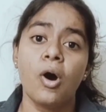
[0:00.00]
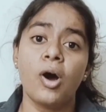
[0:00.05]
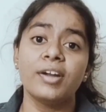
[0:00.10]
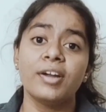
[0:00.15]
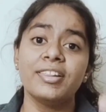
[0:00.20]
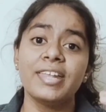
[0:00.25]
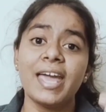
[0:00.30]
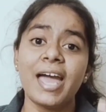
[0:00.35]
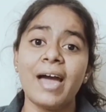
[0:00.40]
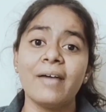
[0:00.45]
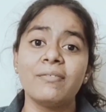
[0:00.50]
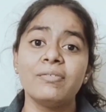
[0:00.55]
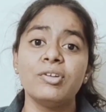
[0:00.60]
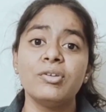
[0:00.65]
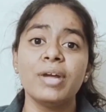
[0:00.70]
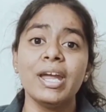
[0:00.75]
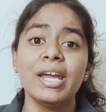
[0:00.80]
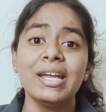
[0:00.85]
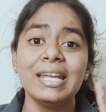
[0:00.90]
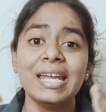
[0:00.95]
or they have
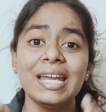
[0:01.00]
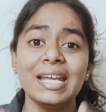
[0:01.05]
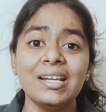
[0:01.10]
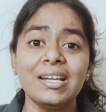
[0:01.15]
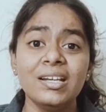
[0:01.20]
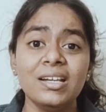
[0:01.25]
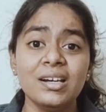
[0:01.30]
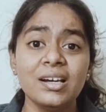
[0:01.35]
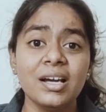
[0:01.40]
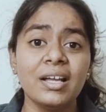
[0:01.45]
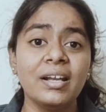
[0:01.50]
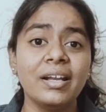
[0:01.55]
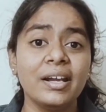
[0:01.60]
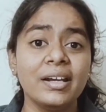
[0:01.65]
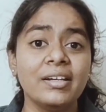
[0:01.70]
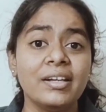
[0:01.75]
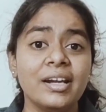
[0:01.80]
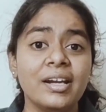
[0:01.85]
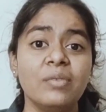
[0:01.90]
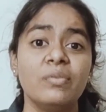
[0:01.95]
to get
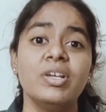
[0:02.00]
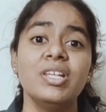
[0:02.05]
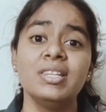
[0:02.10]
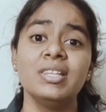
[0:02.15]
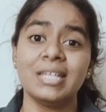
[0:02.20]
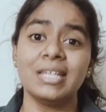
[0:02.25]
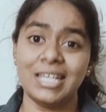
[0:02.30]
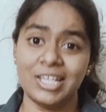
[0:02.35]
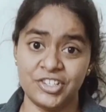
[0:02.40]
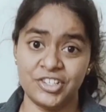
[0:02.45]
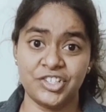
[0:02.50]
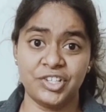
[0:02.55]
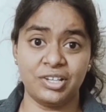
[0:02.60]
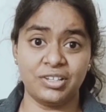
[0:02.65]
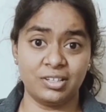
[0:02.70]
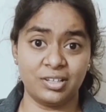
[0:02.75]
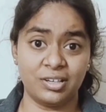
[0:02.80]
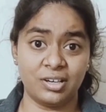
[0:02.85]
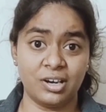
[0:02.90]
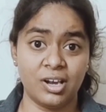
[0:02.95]
interconnected with each
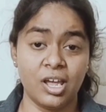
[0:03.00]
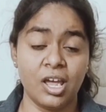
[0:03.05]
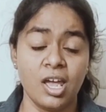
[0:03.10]
other.